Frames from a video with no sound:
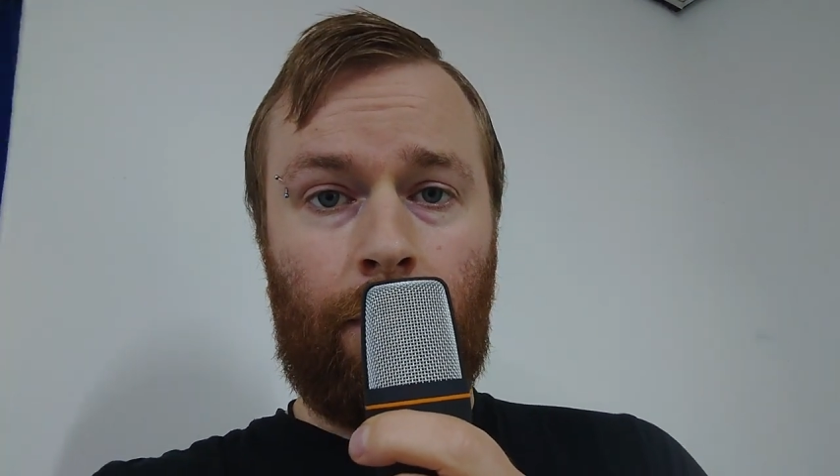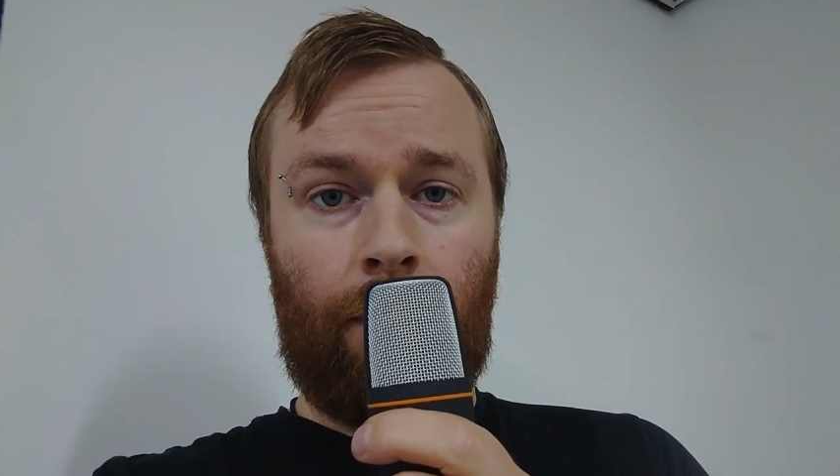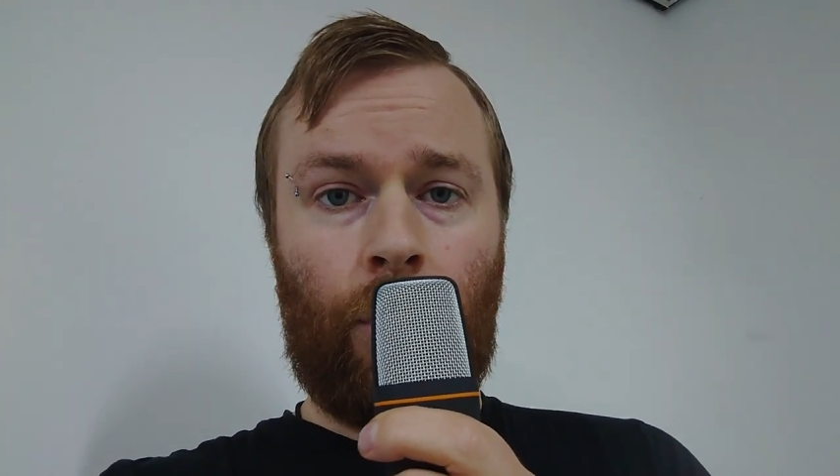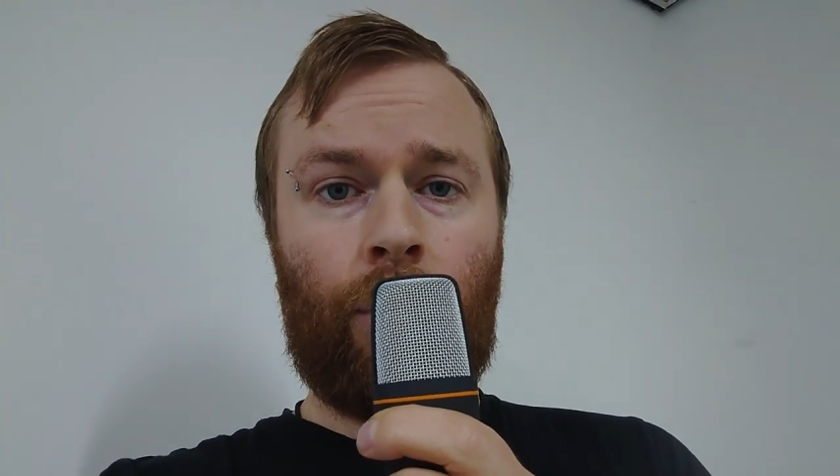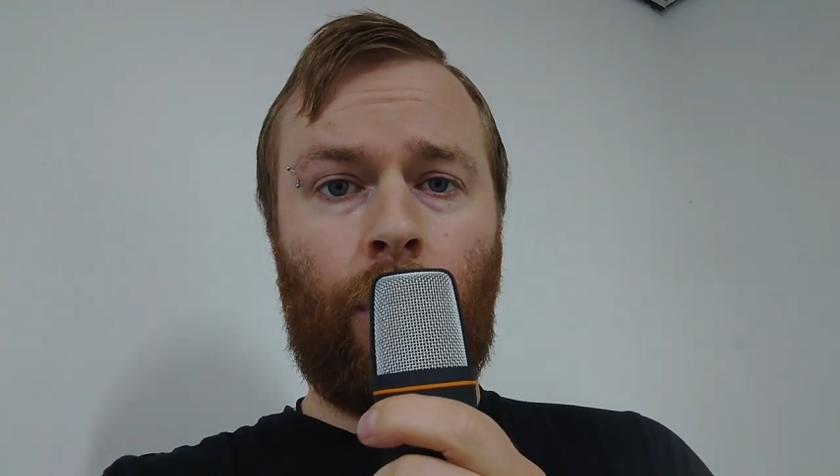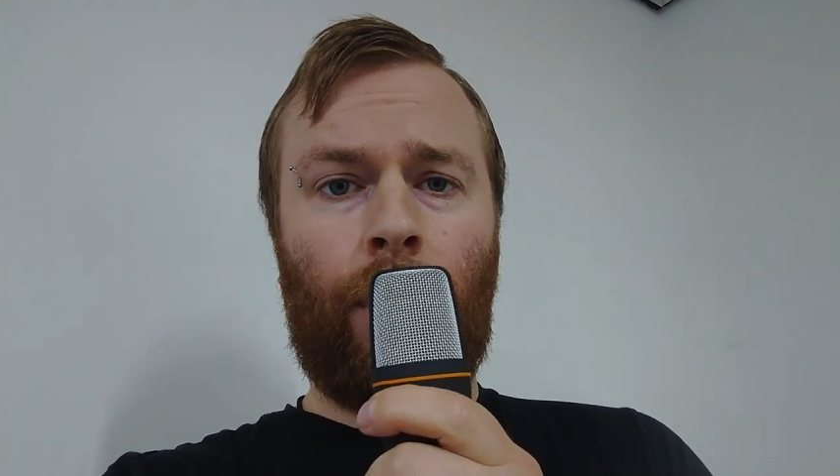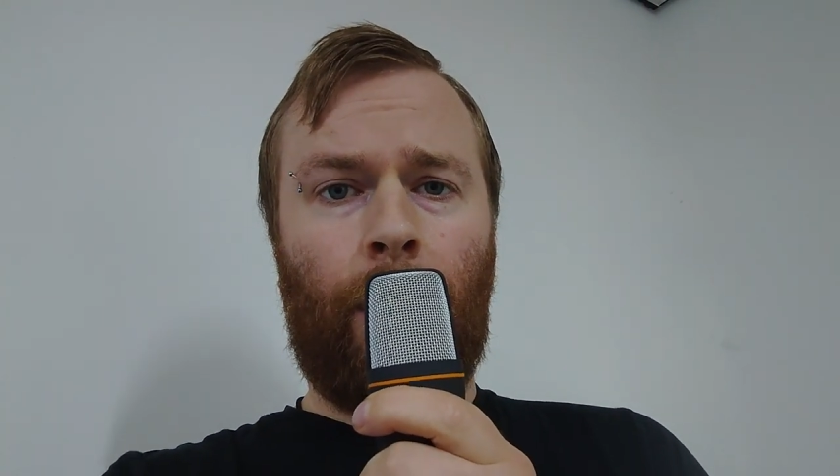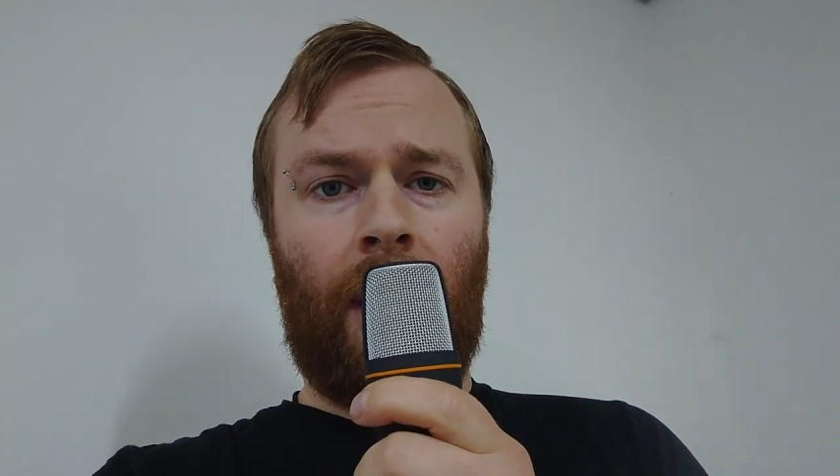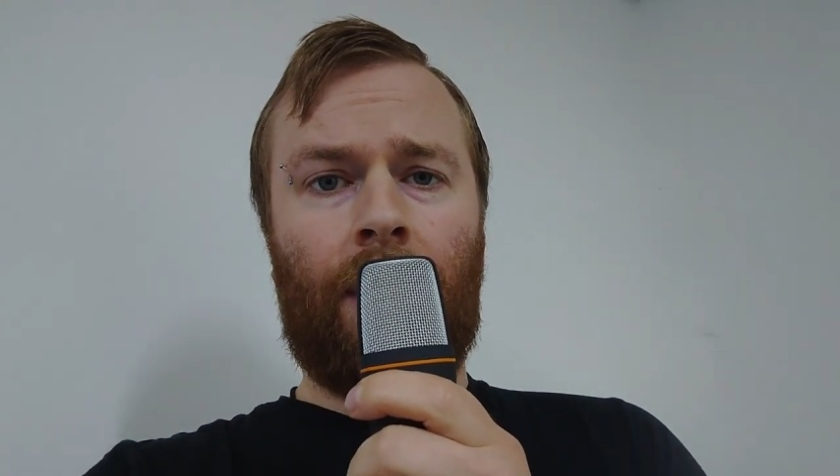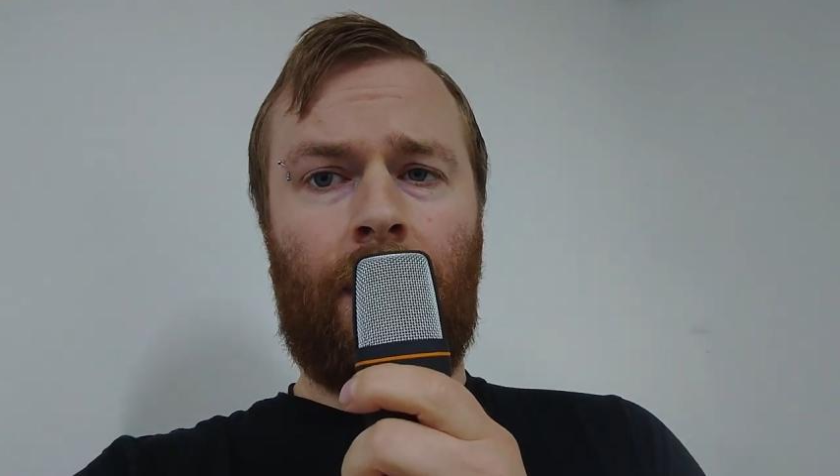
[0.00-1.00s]
Just so you know,
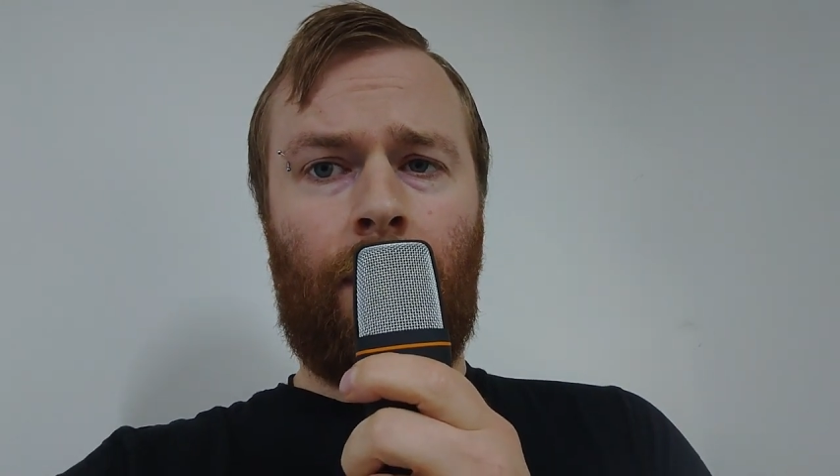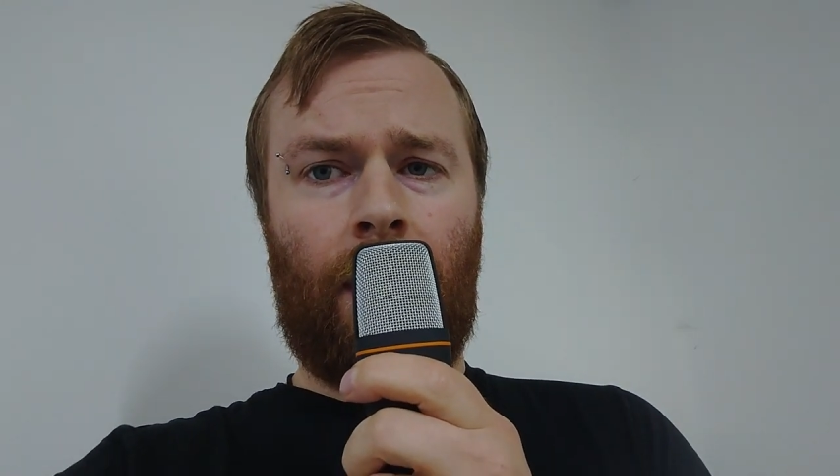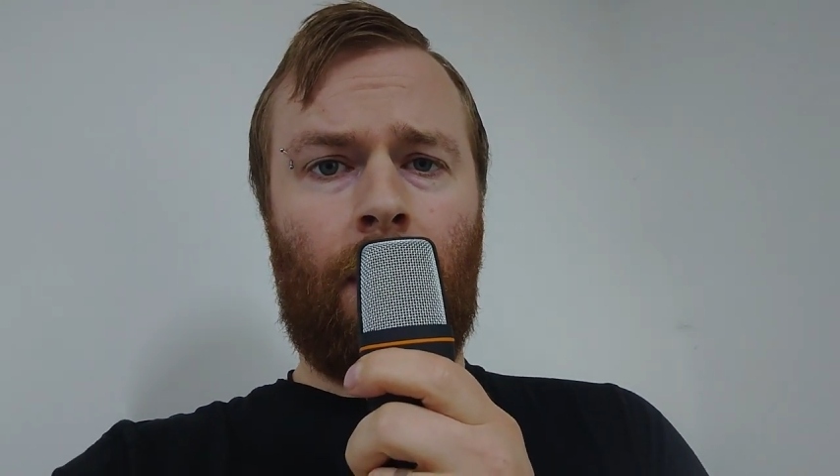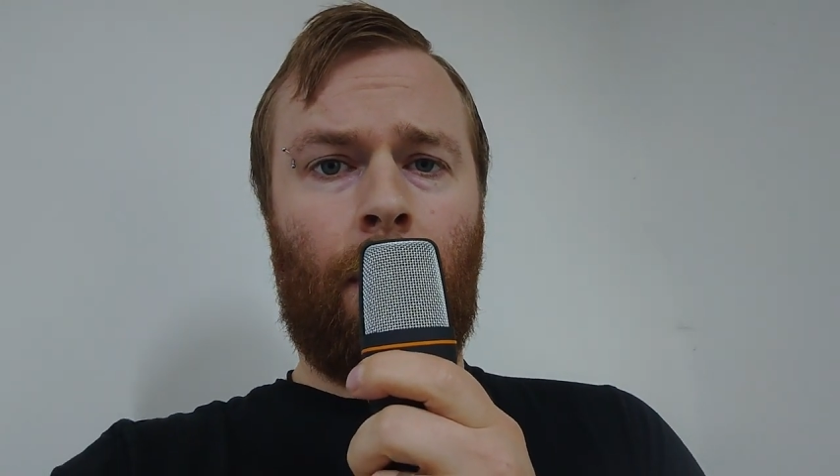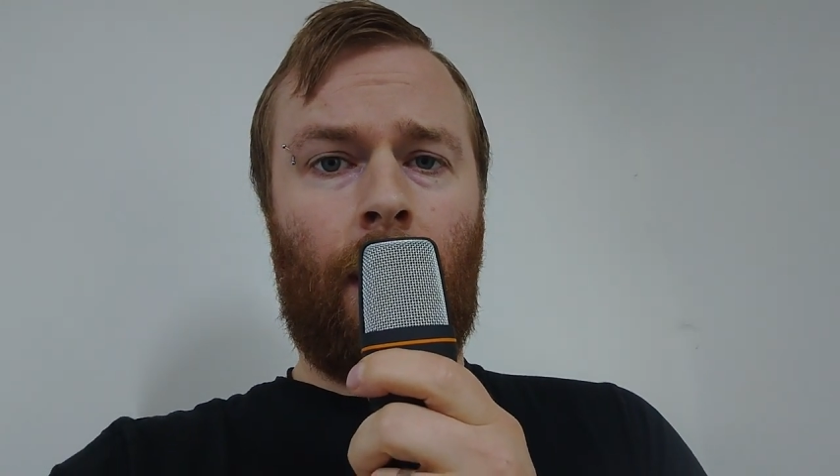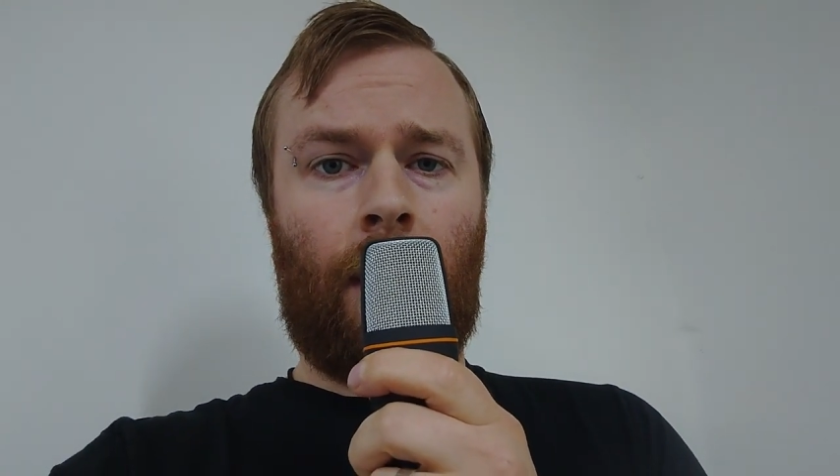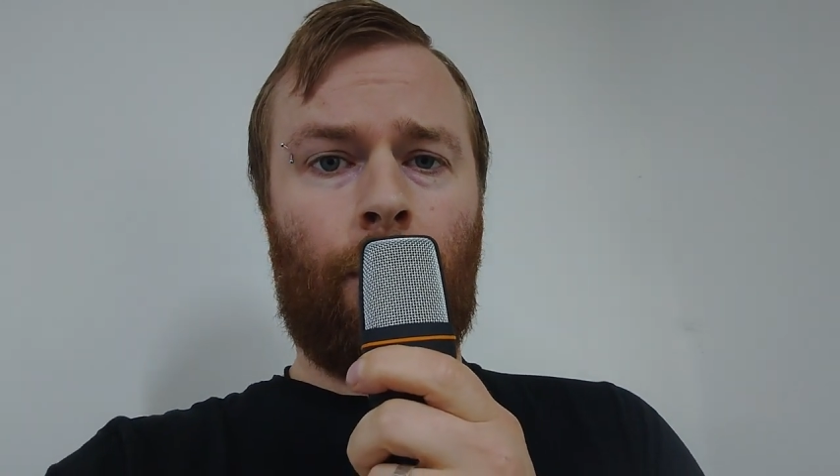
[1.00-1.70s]
it is definitely the mic.